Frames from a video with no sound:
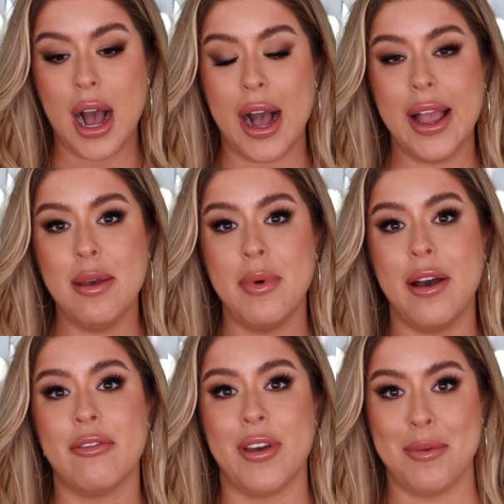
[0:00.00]
I am
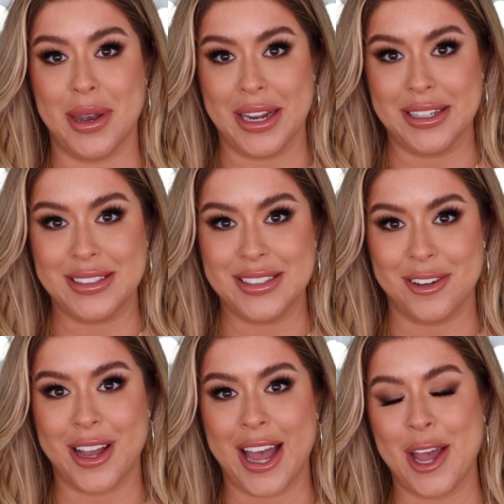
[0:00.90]
a feminist,
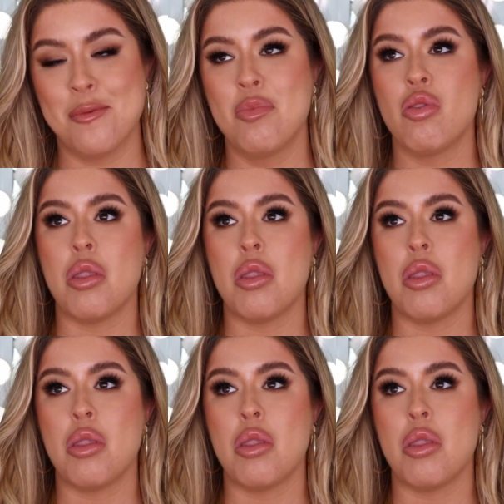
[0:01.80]
okay?